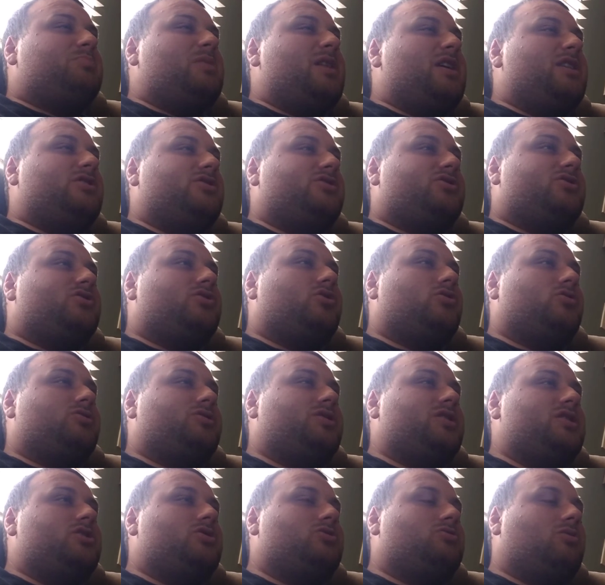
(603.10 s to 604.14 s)
Page's
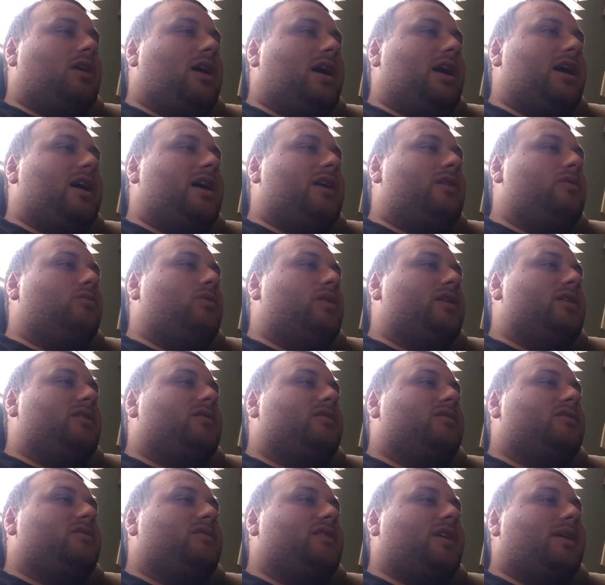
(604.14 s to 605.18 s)
Jersey Triad with
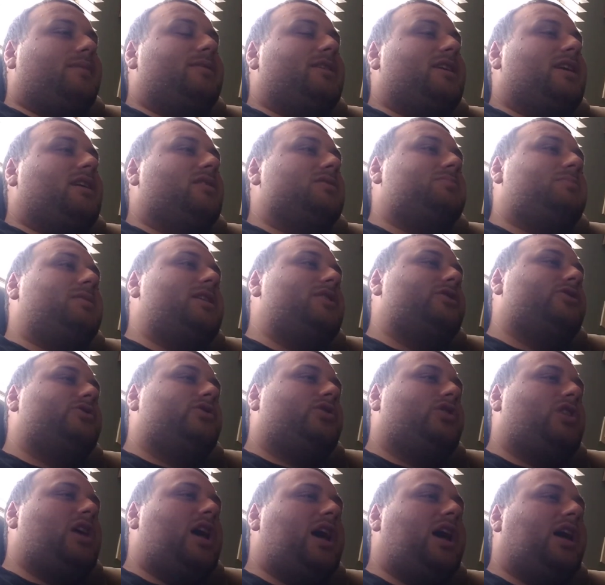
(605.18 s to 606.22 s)
Diamond Dallas Page
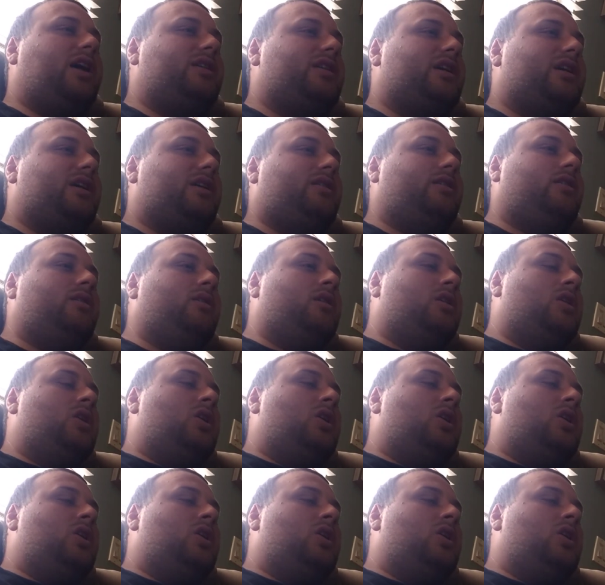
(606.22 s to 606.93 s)
and Canyon.